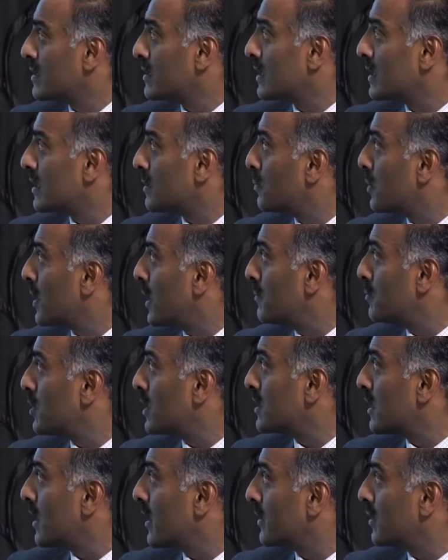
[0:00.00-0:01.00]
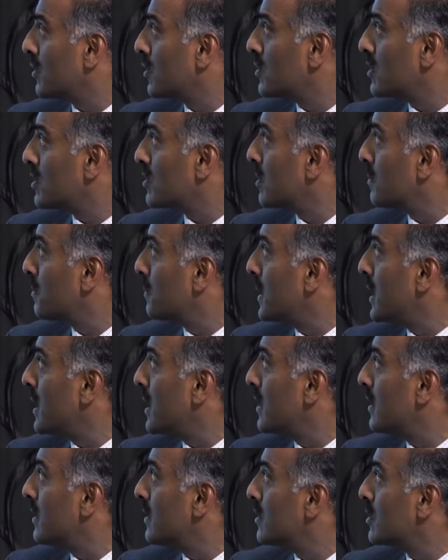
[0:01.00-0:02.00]
see the primary diagnosis of
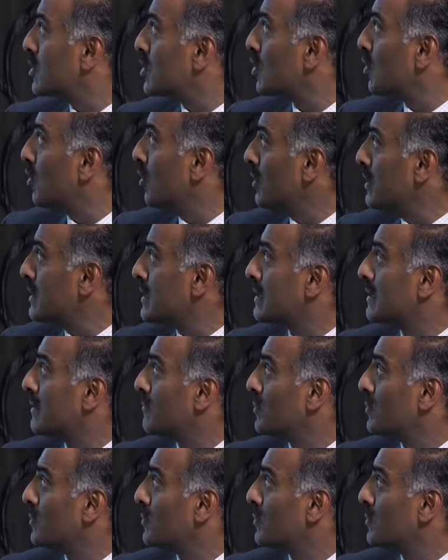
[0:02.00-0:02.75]
PE soars.